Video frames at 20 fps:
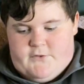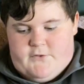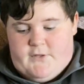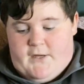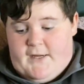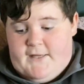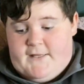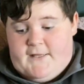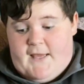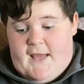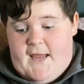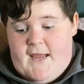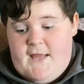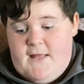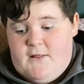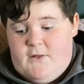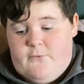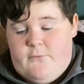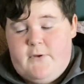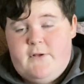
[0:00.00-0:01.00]
I hate
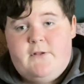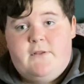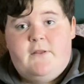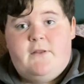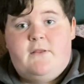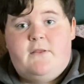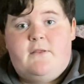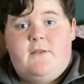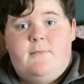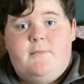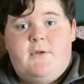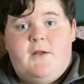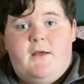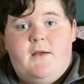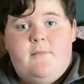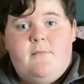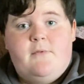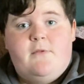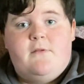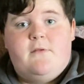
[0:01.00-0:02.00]
Louis
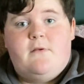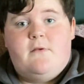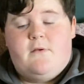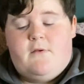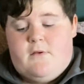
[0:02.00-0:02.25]
sometimes.